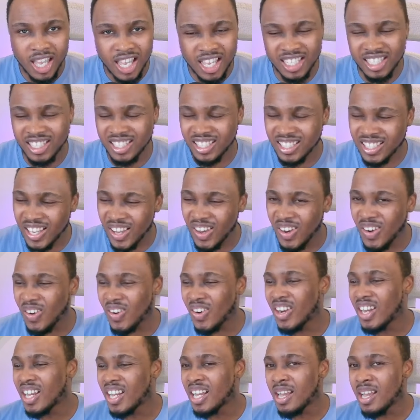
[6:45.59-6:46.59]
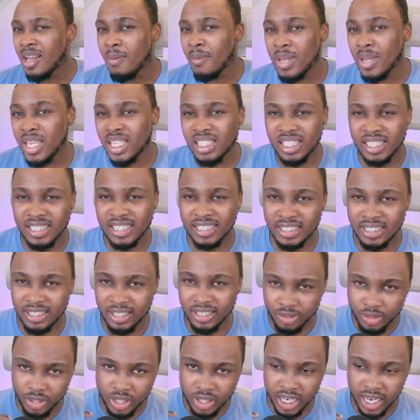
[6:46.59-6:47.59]
So basically
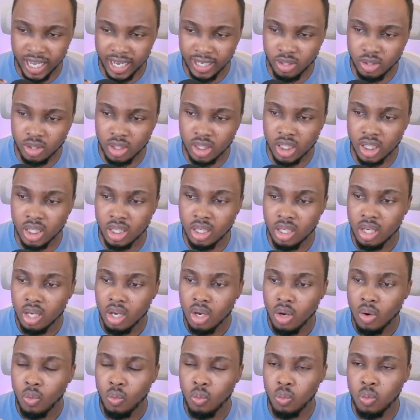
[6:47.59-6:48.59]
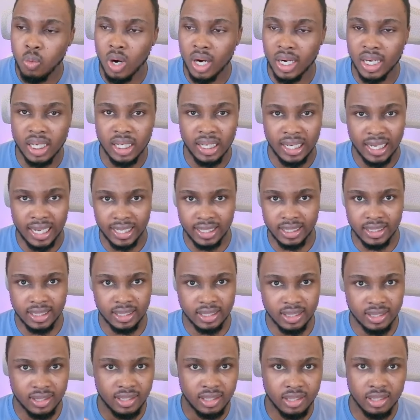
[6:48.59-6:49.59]
you can actually work like
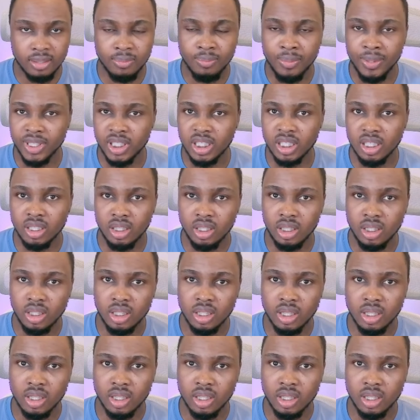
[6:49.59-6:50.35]
this. This is basically